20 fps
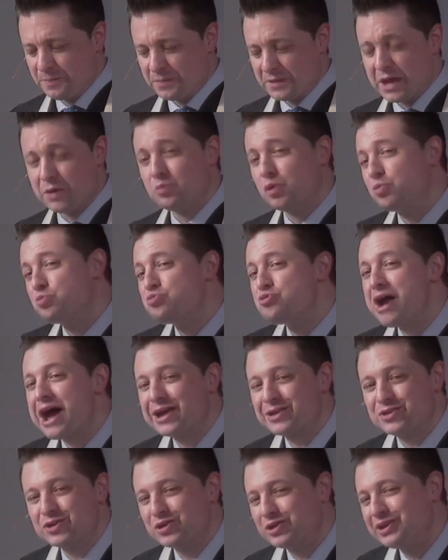And more
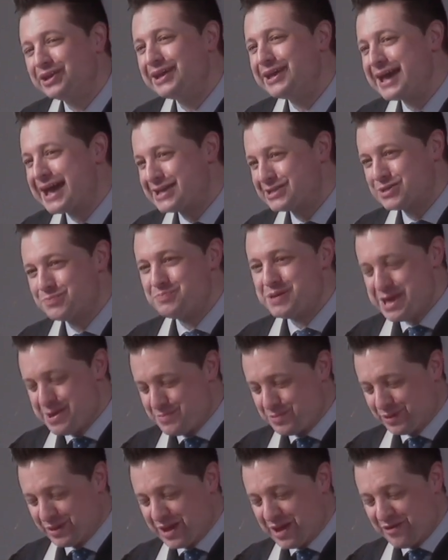practically, as a
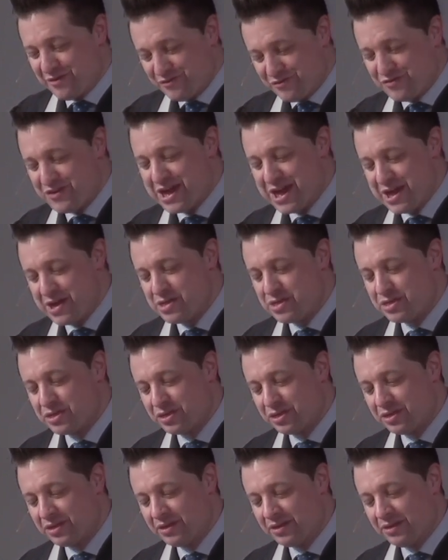people of
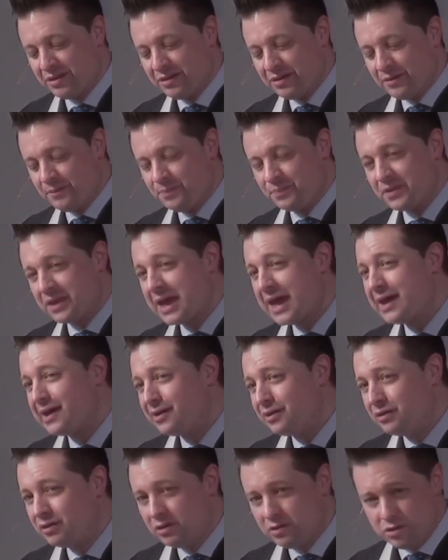faith,
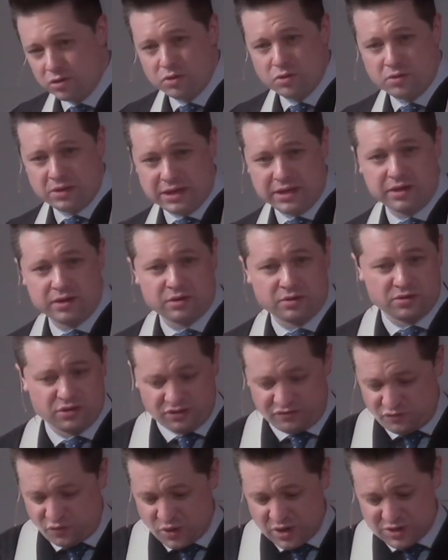can you hear the
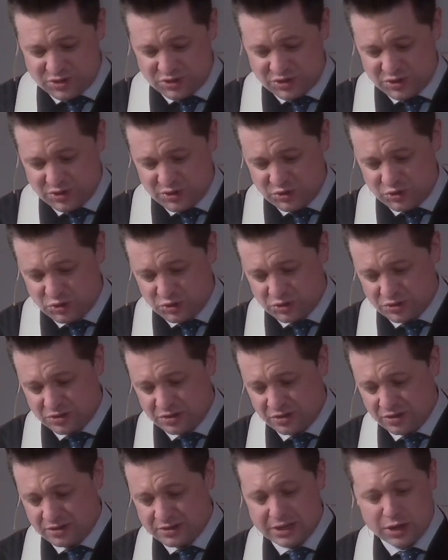voices
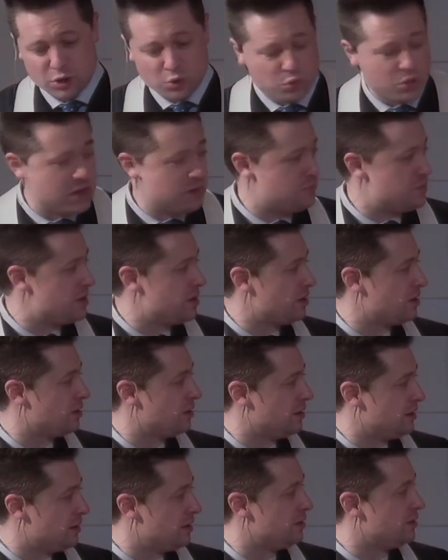that are weeping
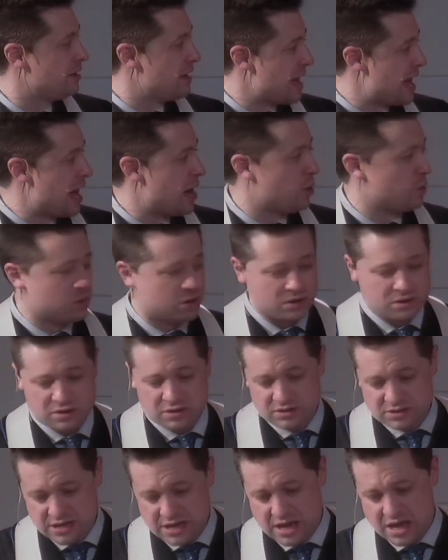in our
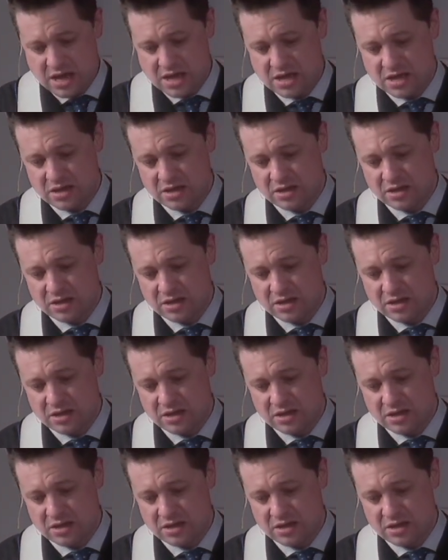day?